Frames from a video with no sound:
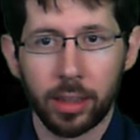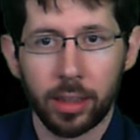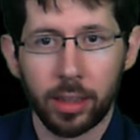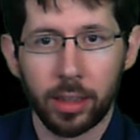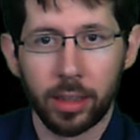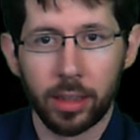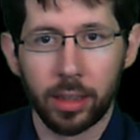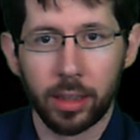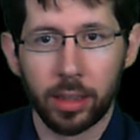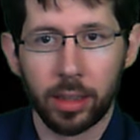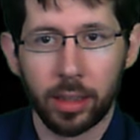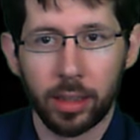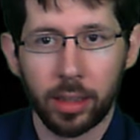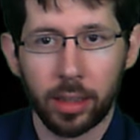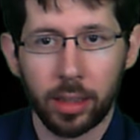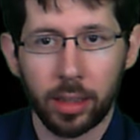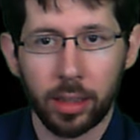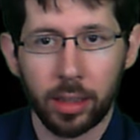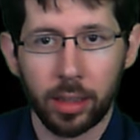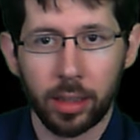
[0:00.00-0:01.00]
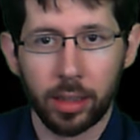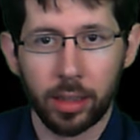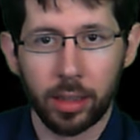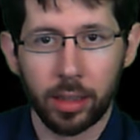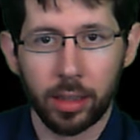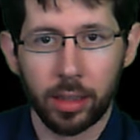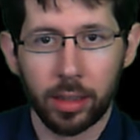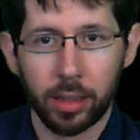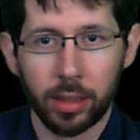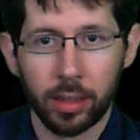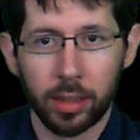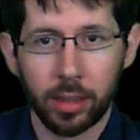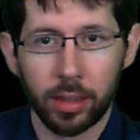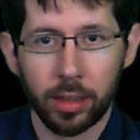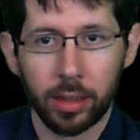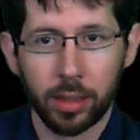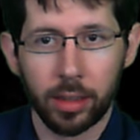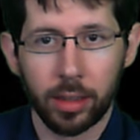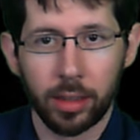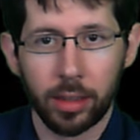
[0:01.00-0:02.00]

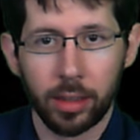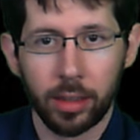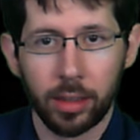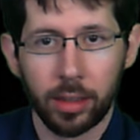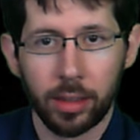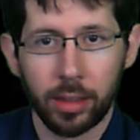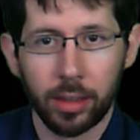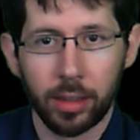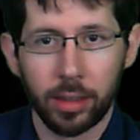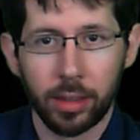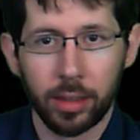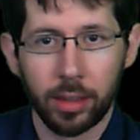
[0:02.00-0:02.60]
No words are spoken by the person on screen.